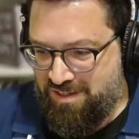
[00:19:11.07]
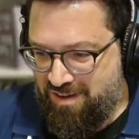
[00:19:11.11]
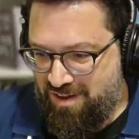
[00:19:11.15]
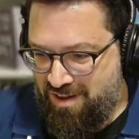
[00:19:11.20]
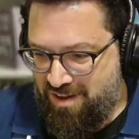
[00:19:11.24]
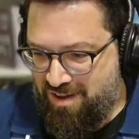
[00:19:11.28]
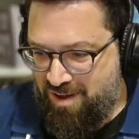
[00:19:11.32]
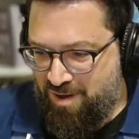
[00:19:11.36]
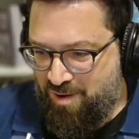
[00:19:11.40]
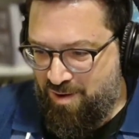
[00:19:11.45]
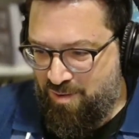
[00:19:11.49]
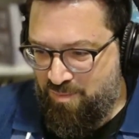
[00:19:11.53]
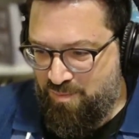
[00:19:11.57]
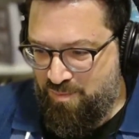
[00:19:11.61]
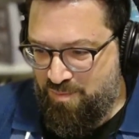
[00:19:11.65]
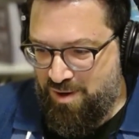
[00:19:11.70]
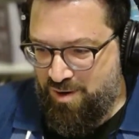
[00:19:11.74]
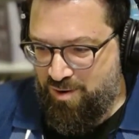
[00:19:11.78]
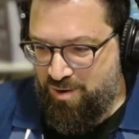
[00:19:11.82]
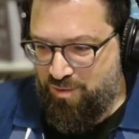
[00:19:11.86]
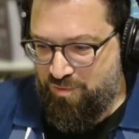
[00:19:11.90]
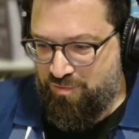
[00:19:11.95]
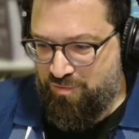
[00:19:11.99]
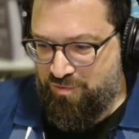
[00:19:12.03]

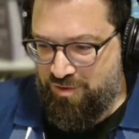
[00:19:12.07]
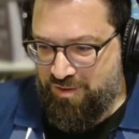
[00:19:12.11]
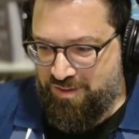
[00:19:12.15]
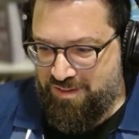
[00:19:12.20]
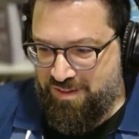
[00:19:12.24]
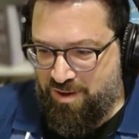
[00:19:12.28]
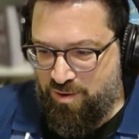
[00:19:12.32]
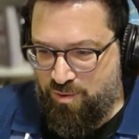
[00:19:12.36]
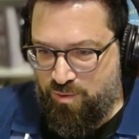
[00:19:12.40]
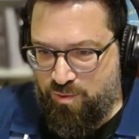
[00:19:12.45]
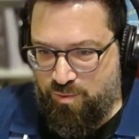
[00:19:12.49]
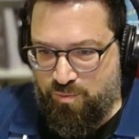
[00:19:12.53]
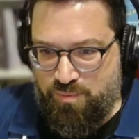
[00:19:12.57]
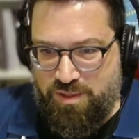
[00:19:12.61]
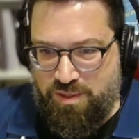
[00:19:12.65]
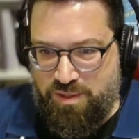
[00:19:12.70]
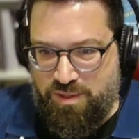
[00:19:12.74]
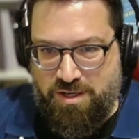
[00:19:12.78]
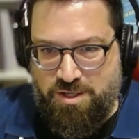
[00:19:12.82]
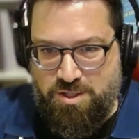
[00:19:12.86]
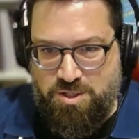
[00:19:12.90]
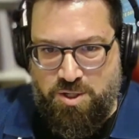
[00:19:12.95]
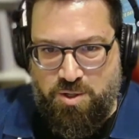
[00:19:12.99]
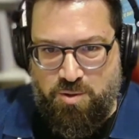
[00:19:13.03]
But hopefully that won't be an
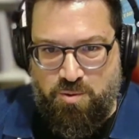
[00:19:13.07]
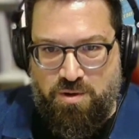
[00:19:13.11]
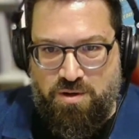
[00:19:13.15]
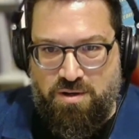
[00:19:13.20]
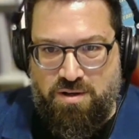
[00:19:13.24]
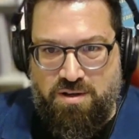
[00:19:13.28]
issue.